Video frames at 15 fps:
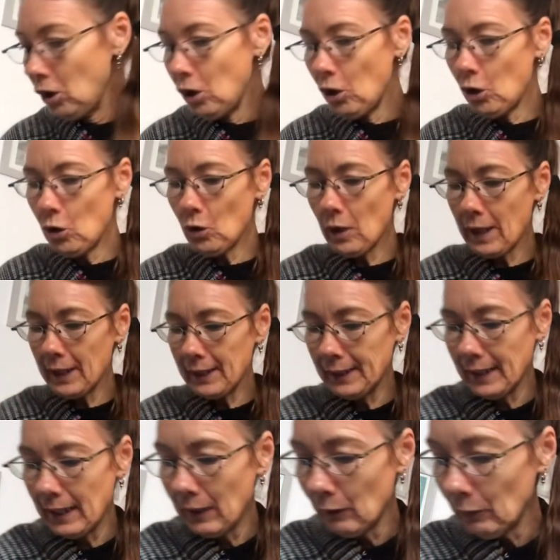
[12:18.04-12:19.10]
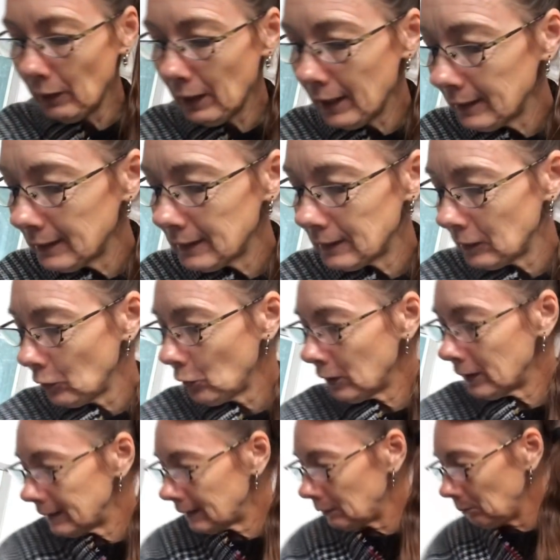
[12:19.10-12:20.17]
All right, now let's look
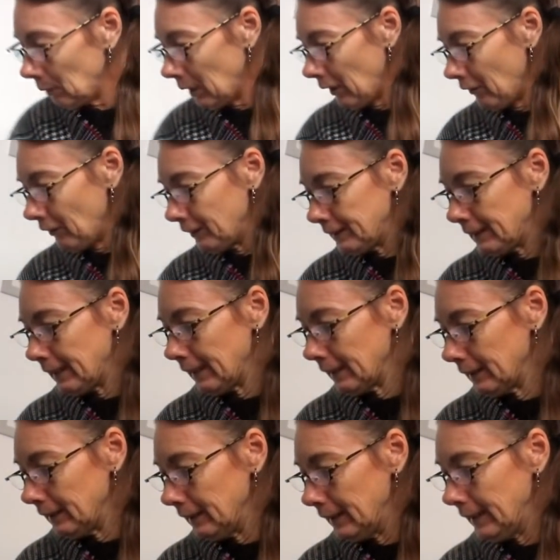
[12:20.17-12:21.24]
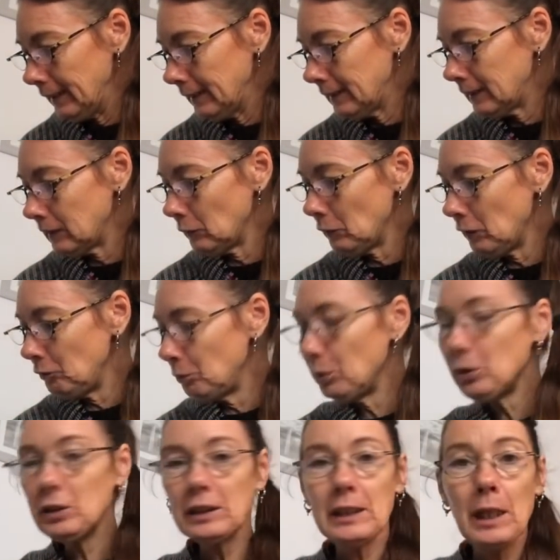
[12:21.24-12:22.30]
at some other techniques. So I've
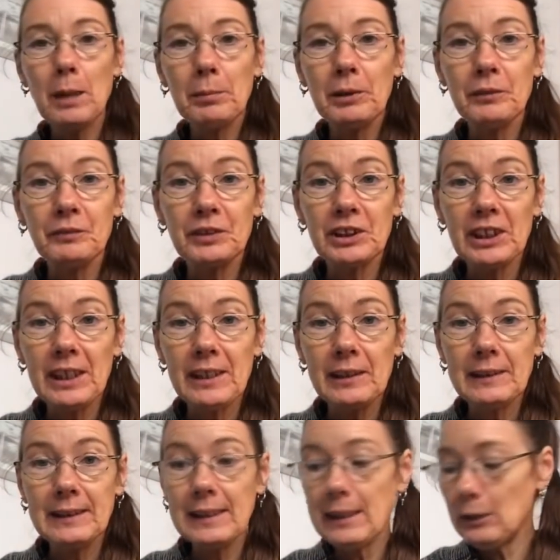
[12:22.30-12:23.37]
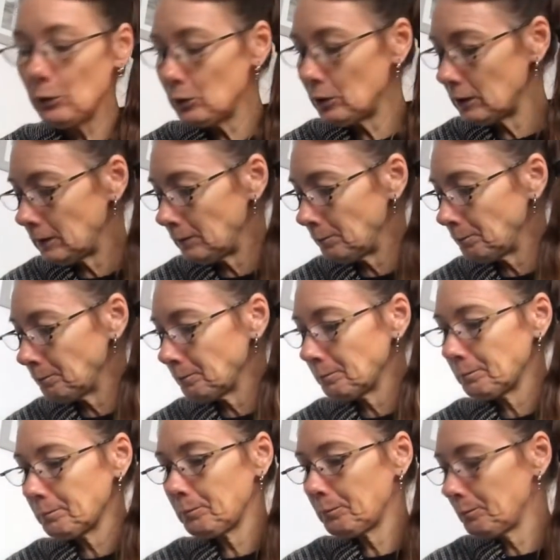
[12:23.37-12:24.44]
pulled a couple of shells out,
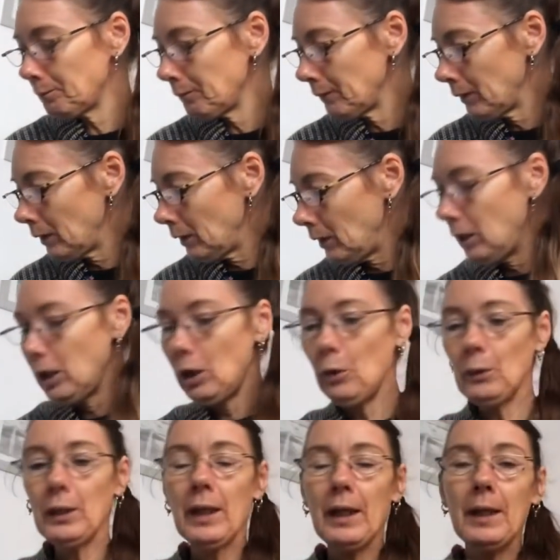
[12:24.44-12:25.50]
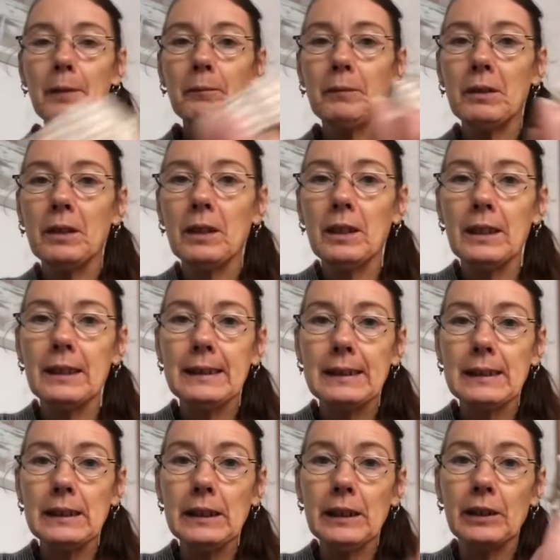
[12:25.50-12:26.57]
okay? A
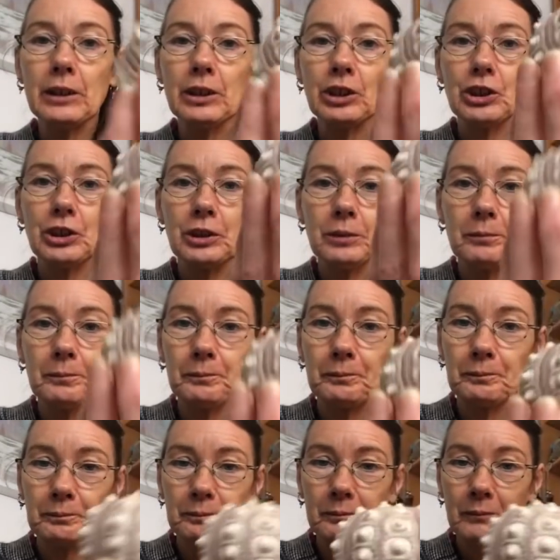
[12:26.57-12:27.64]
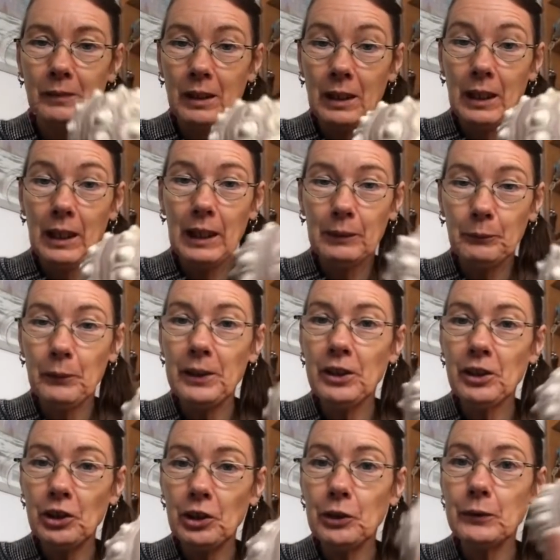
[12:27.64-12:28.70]
sea urchin. And we
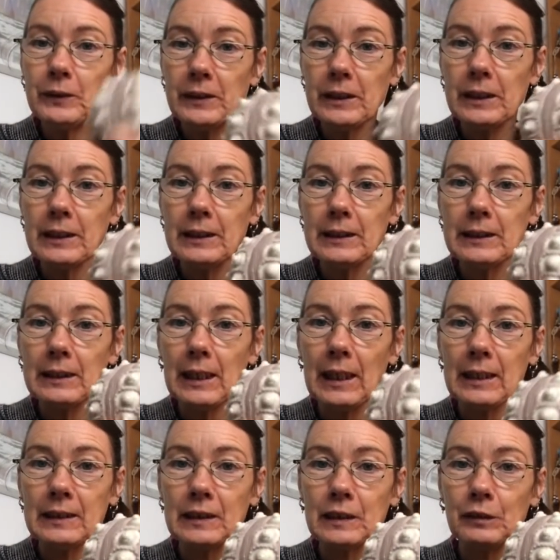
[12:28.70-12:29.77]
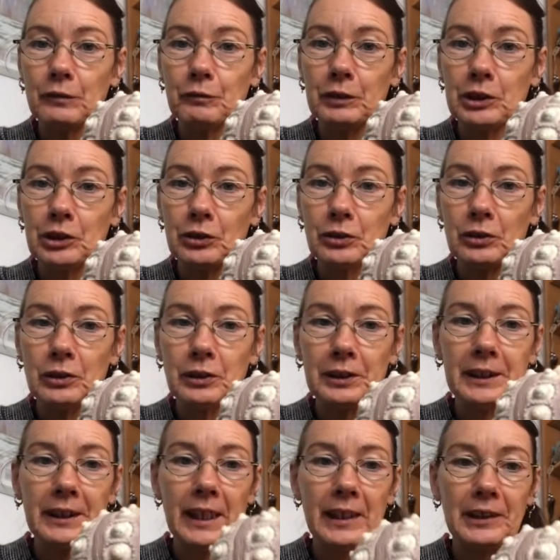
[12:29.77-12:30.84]
can use this as a visual
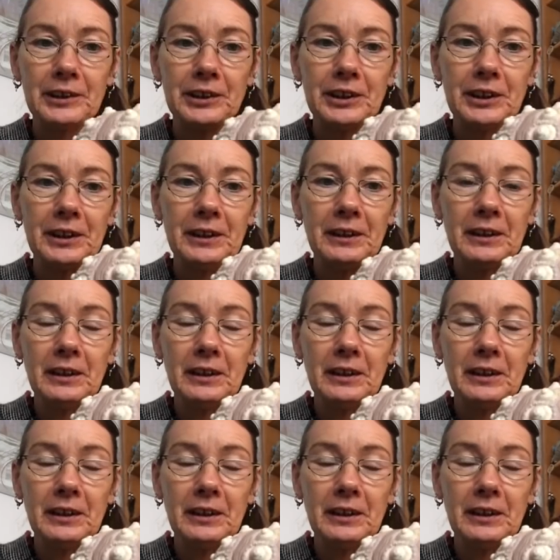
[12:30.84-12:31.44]
analogy.